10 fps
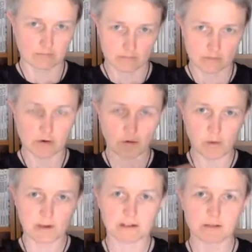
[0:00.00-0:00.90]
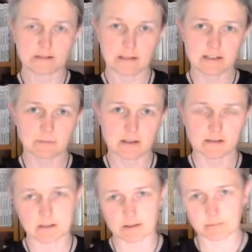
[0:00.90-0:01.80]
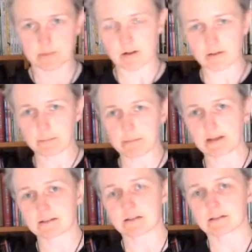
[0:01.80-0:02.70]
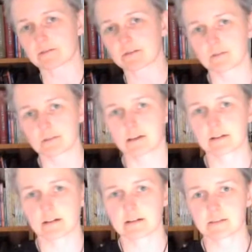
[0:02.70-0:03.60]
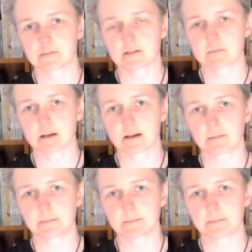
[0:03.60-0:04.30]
your one and only database, then you'd be rolling back data for all the other customers as well.